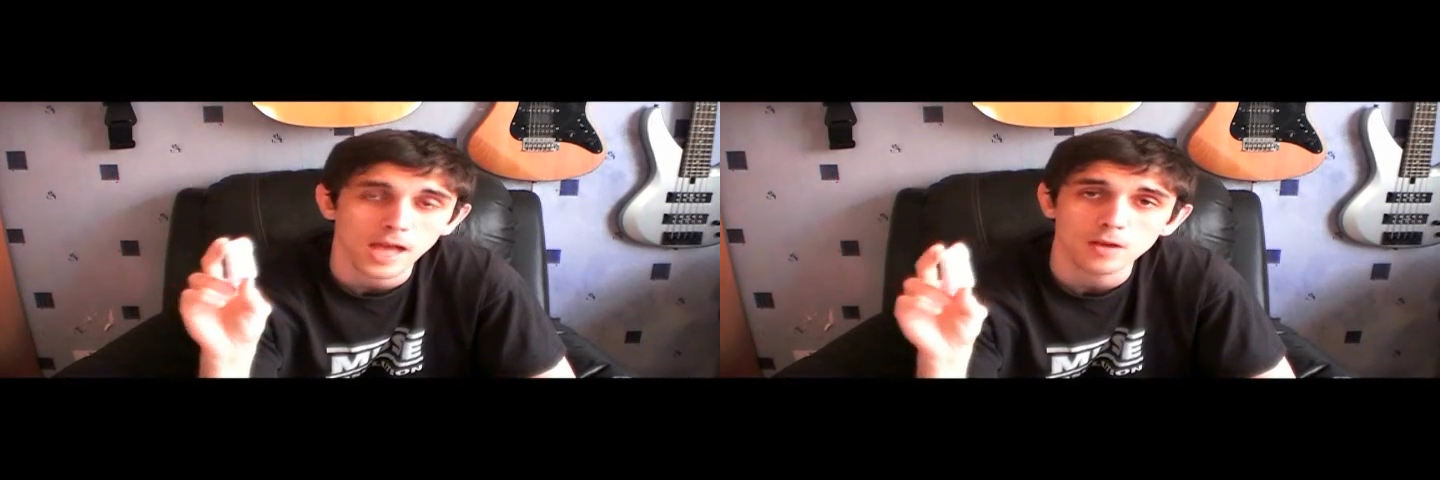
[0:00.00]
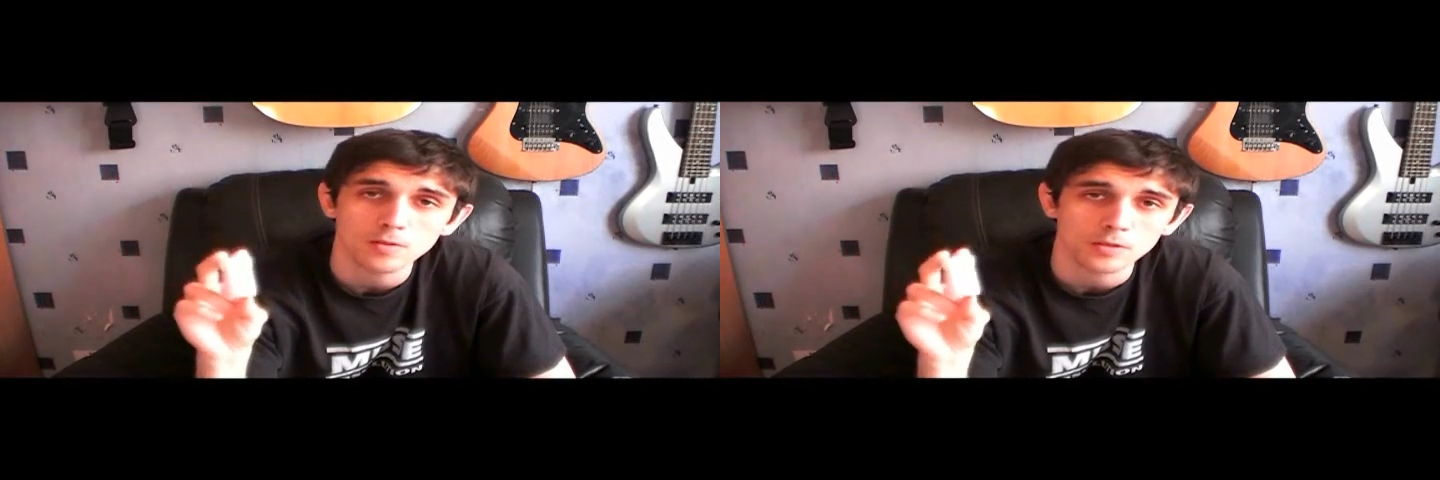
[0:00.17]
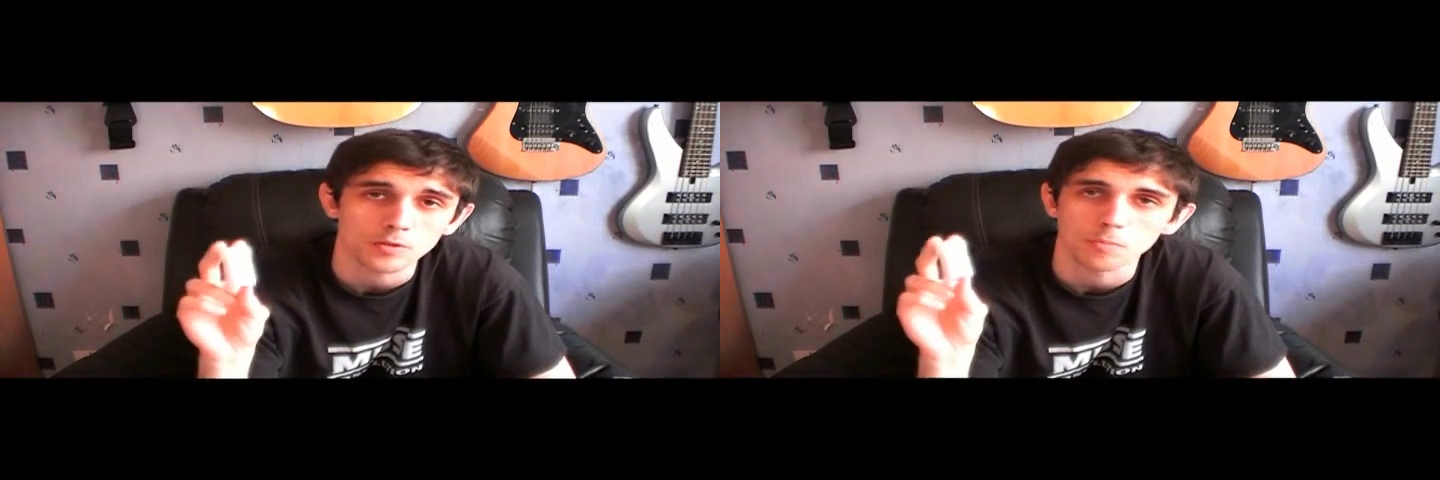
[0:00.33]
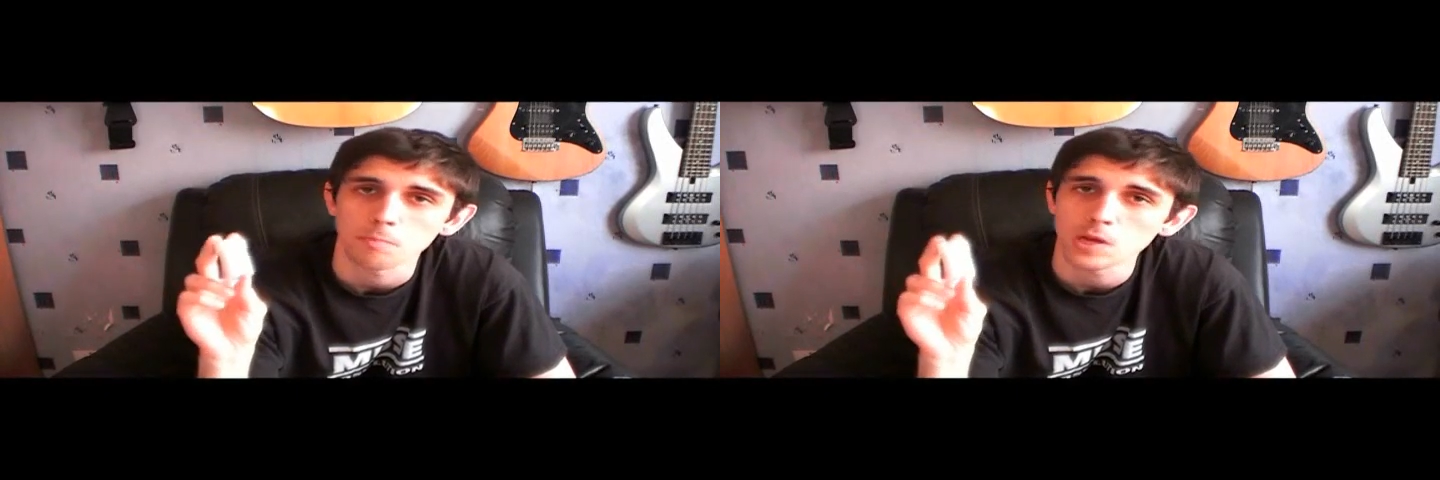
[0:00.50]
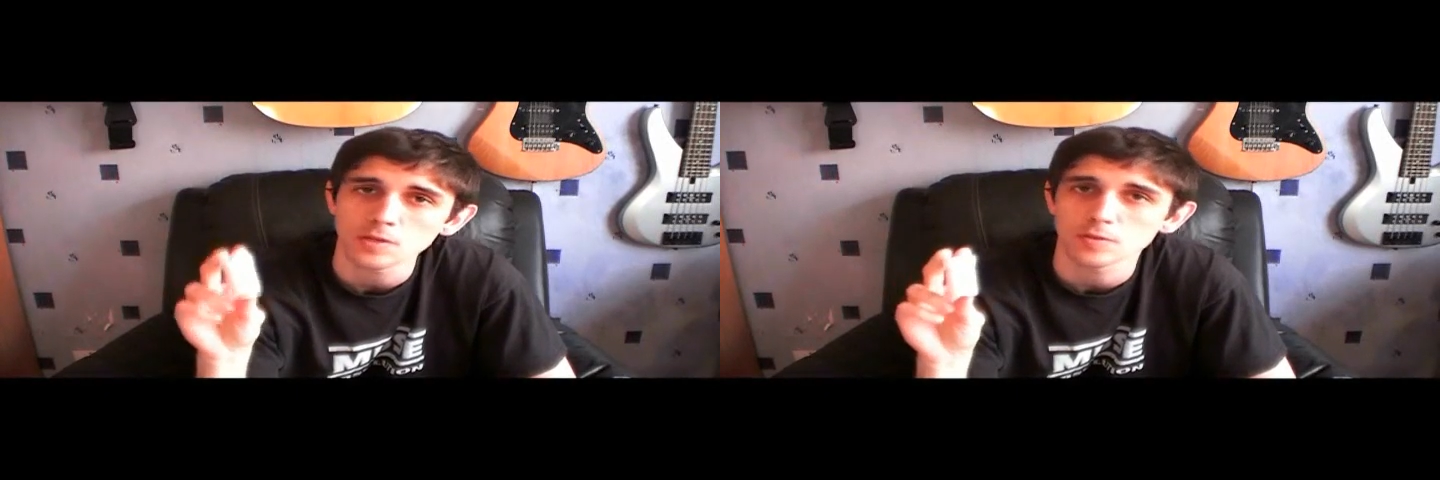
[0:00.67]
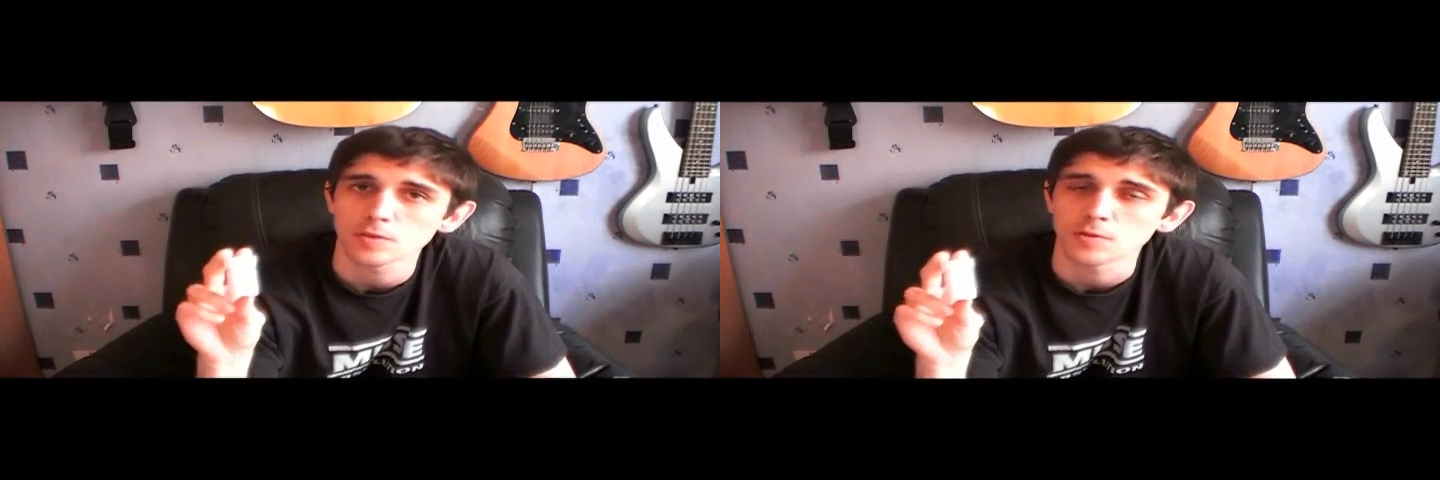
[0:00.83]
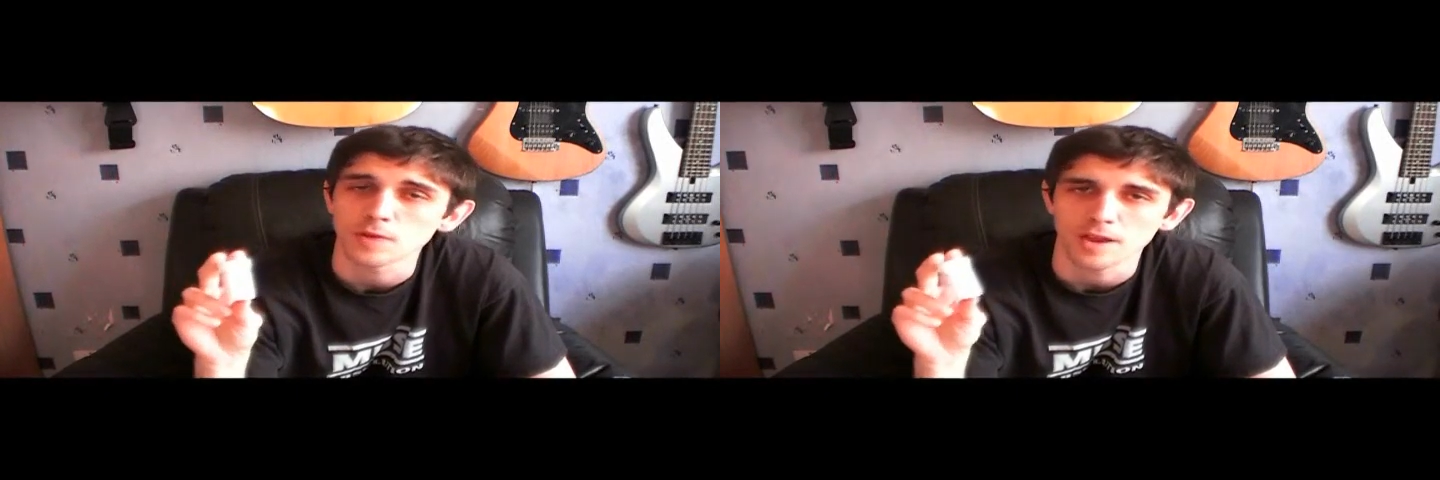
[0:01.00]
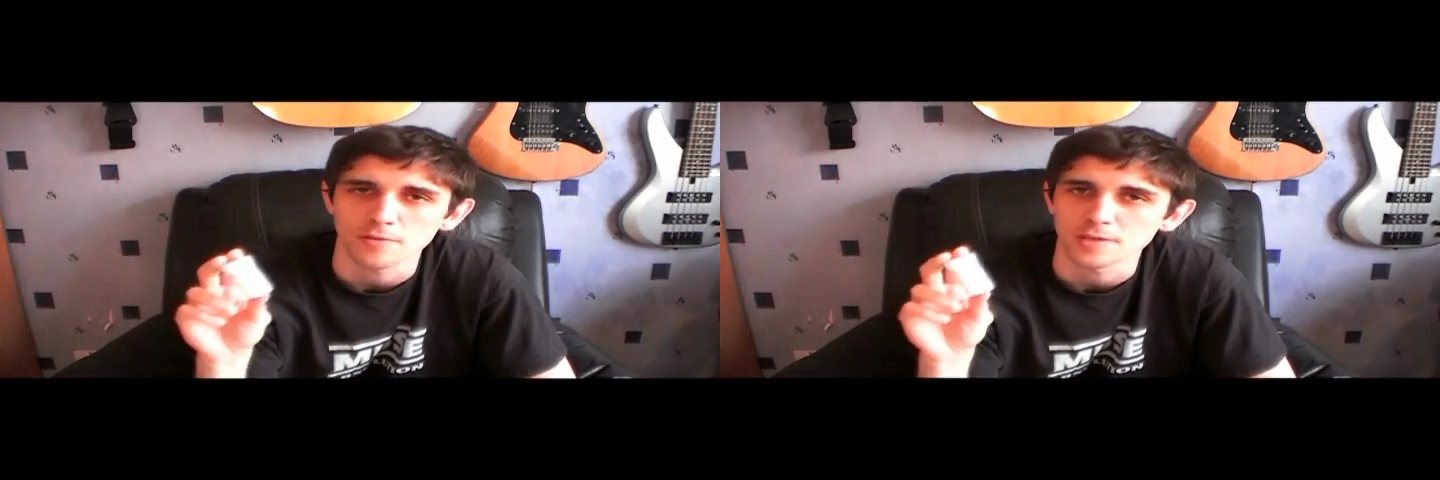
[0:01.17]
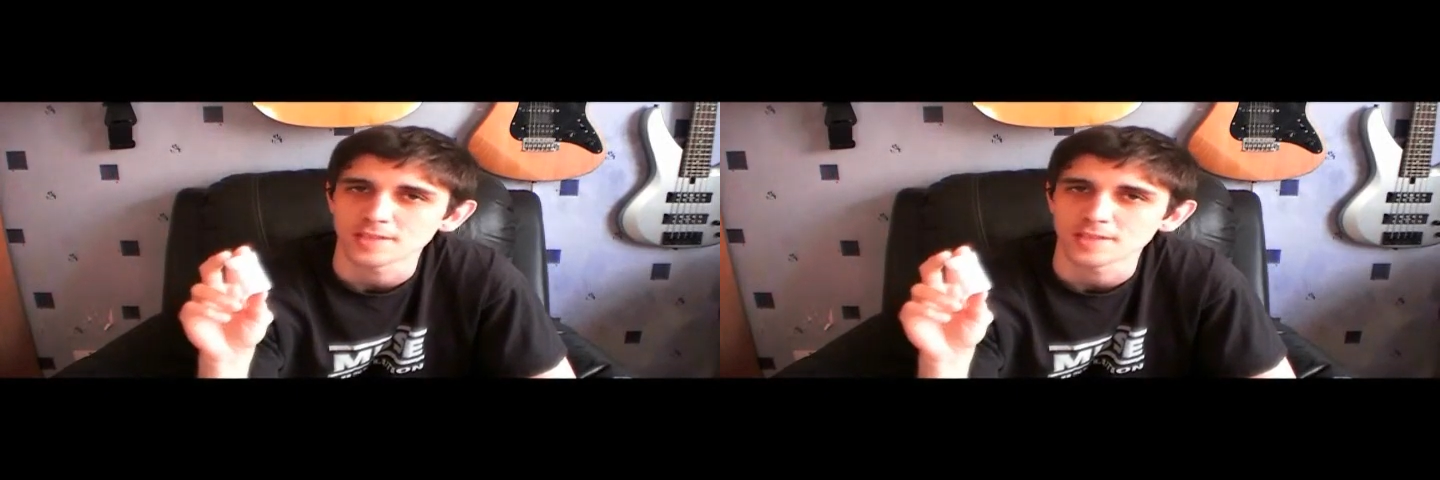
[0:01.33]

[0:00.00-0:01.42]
Now you must do